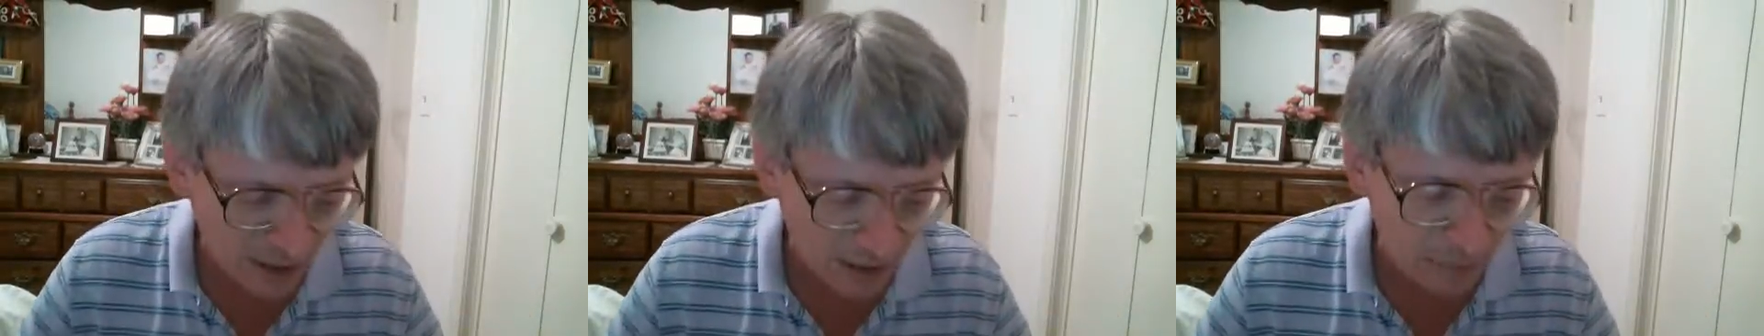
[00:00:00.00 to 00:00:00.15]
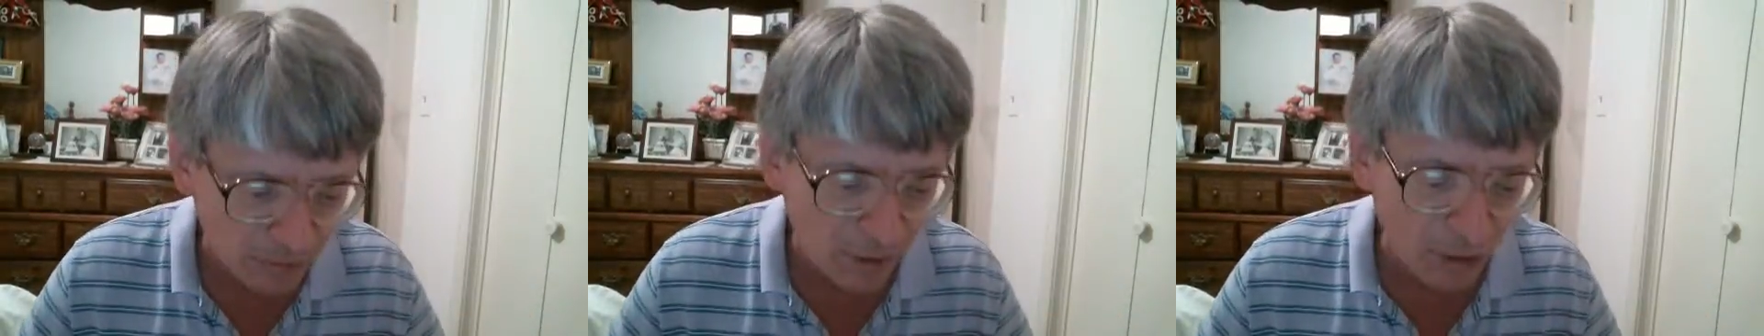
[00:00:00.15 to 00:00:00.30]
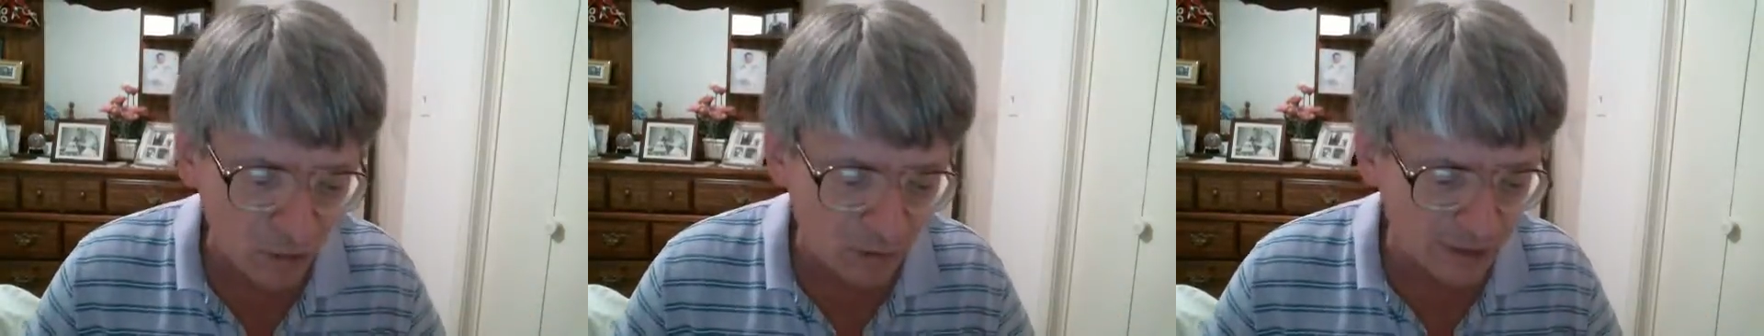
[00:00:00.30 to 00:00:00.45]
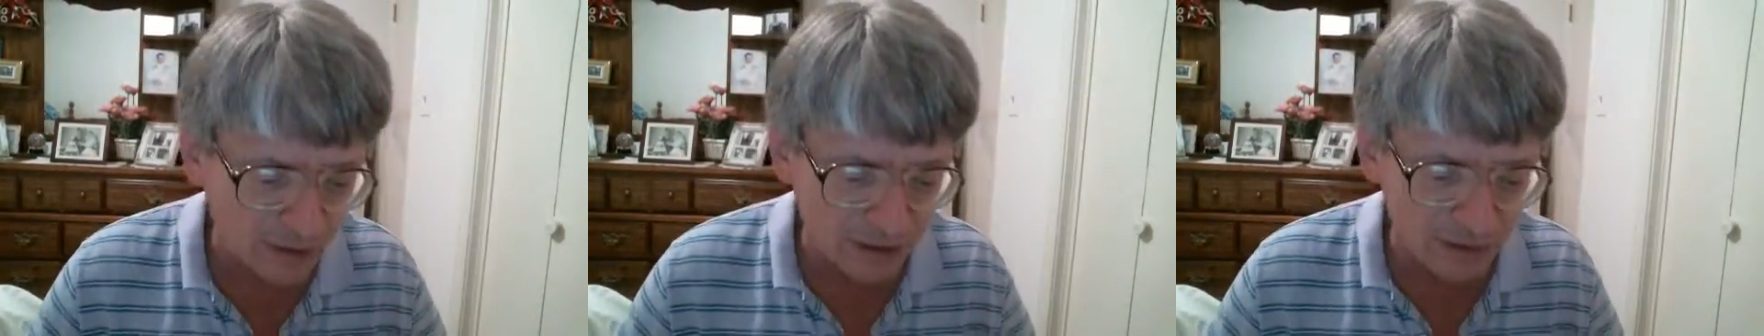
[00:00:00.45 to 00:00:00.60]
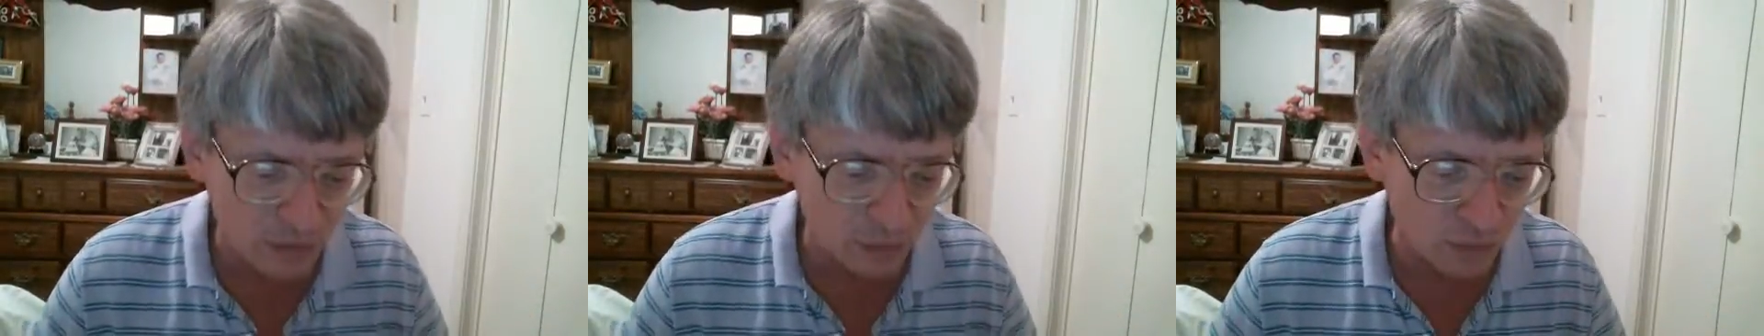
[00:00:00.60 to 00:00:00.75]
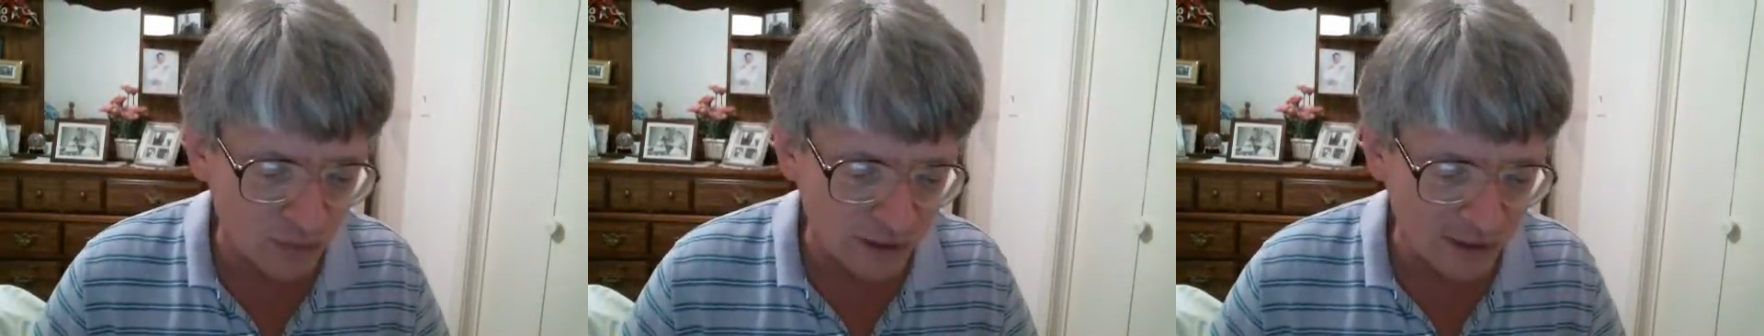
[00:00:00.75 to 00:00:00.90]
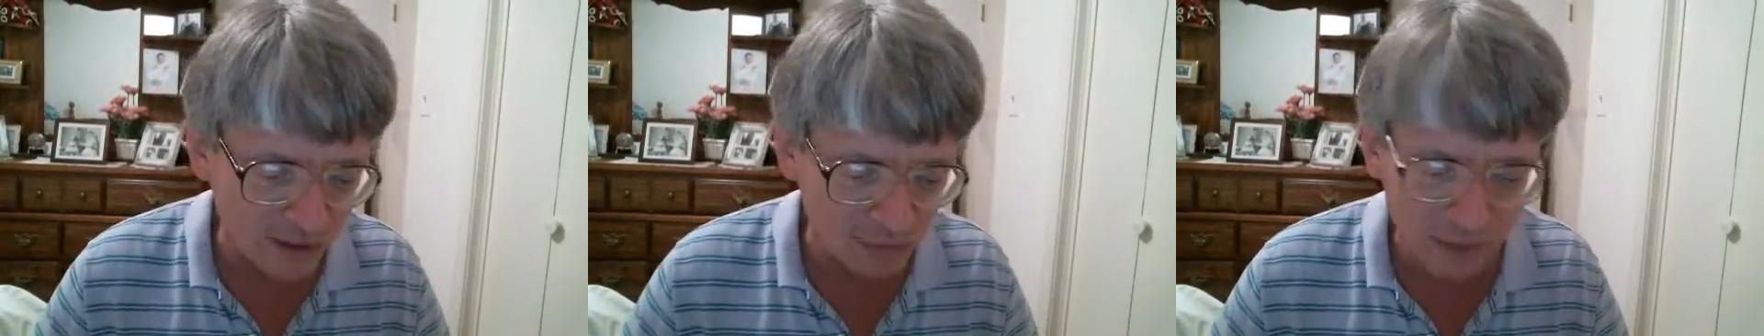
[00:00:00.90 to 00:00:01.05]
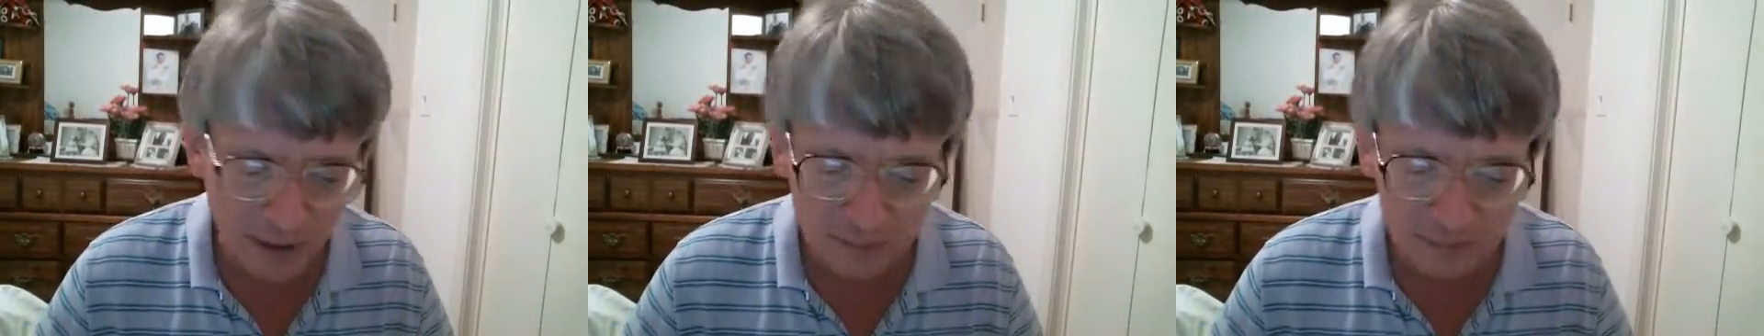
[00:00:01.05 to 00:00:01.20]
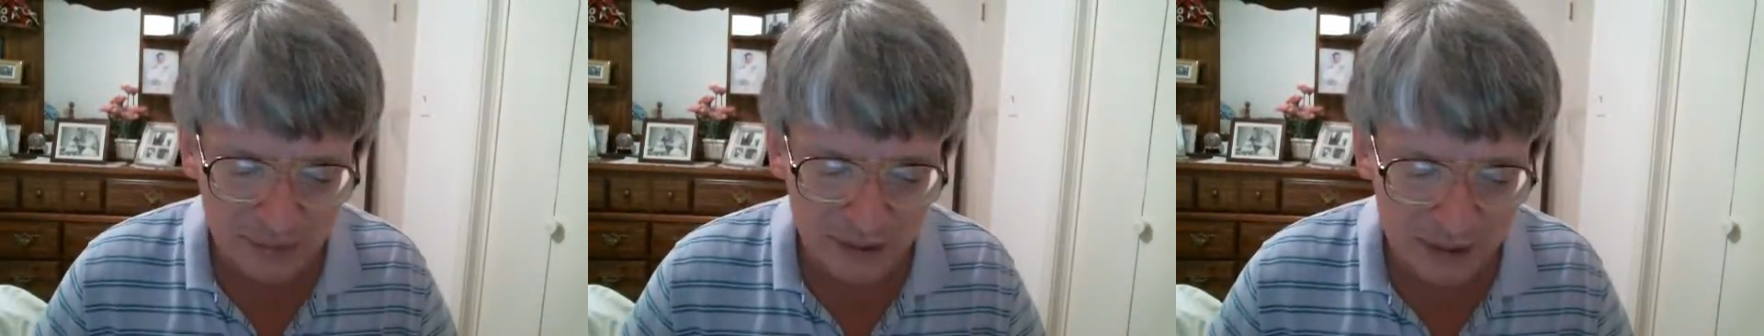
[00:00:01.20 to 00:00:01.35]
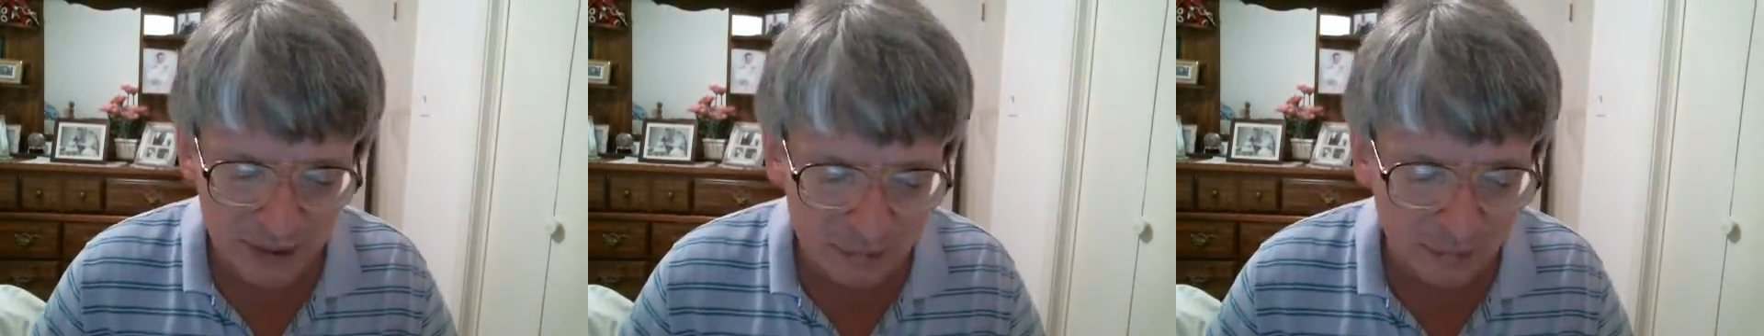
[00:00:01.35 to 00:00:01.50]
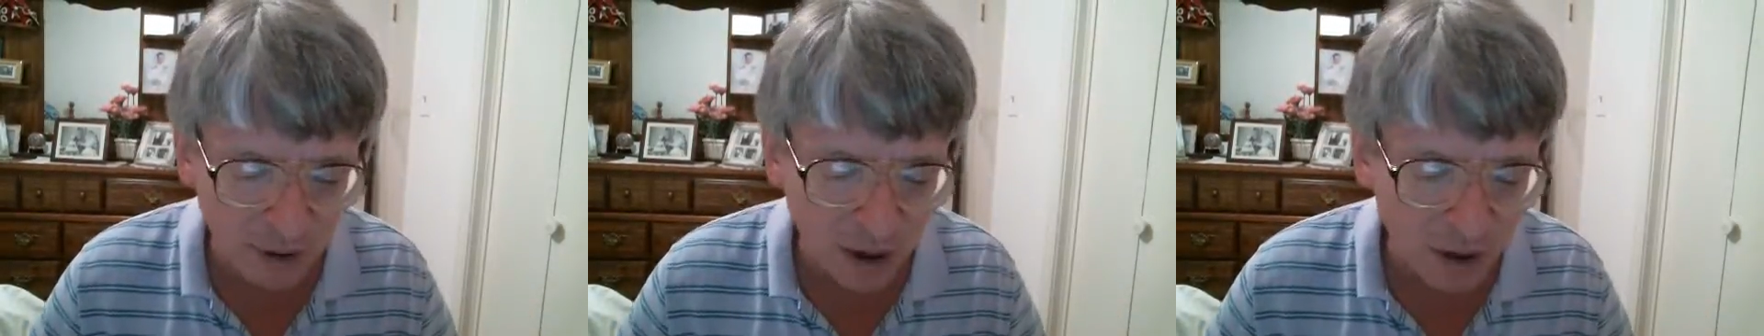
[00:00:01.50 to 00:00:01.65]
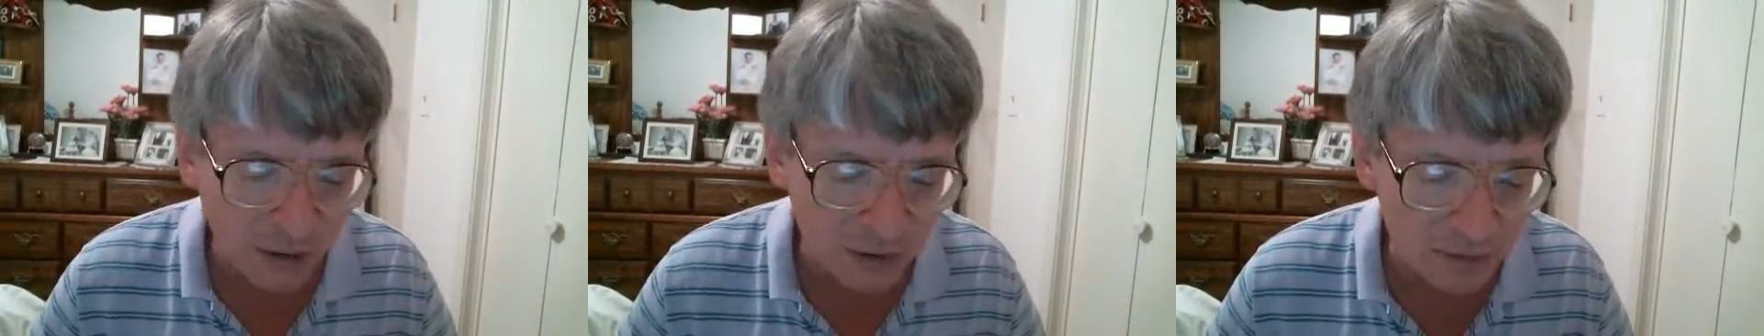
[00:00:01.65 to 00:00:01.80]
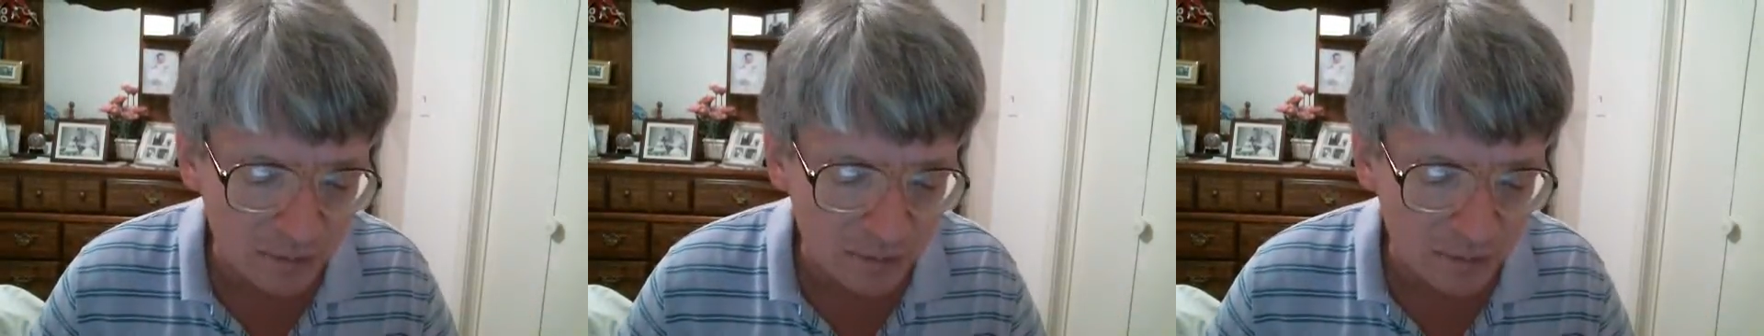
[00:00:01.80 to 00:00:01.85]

Blowing in the Wind by Peter, Paul,